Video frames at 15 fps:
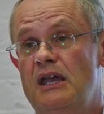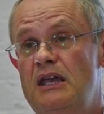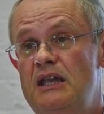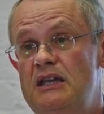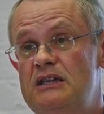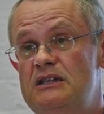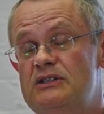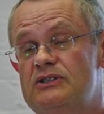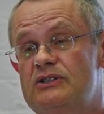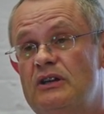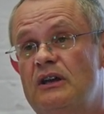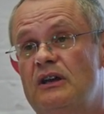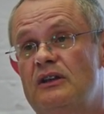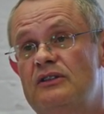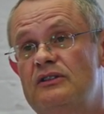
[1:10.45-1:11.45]
is
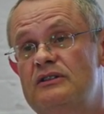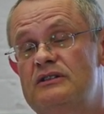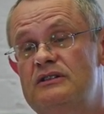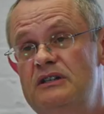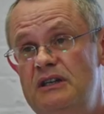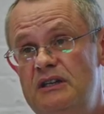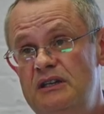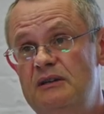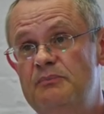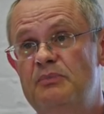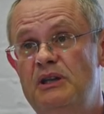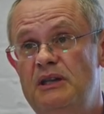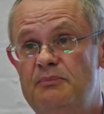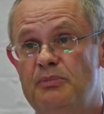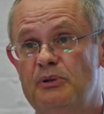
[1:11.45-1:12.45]
the senior
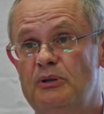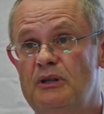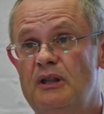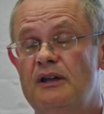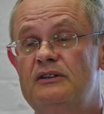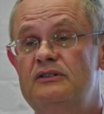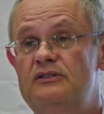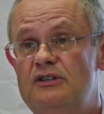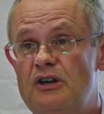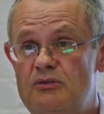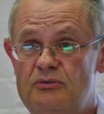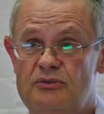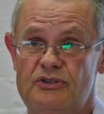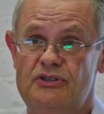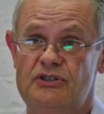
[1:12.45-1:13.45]
people
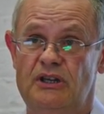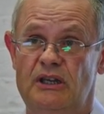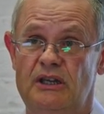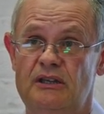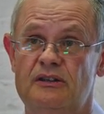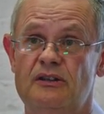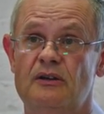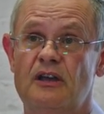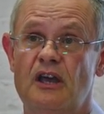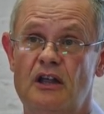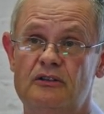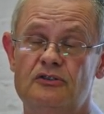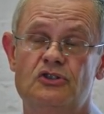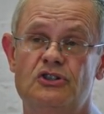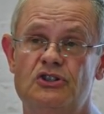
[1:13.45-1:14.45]
don't see that
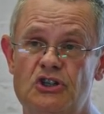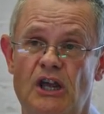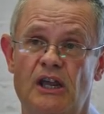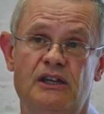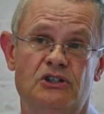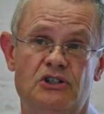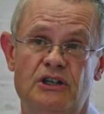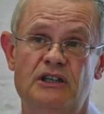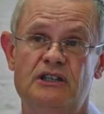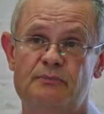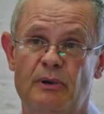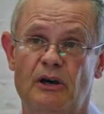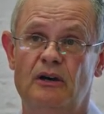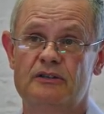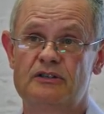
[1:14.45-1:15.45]
culture change is
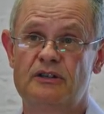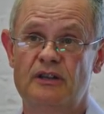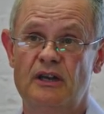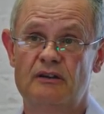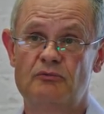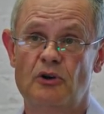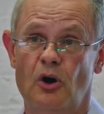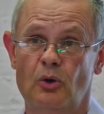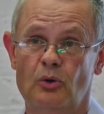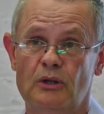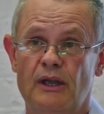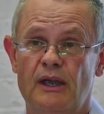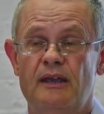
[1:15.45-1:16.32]
part of their role.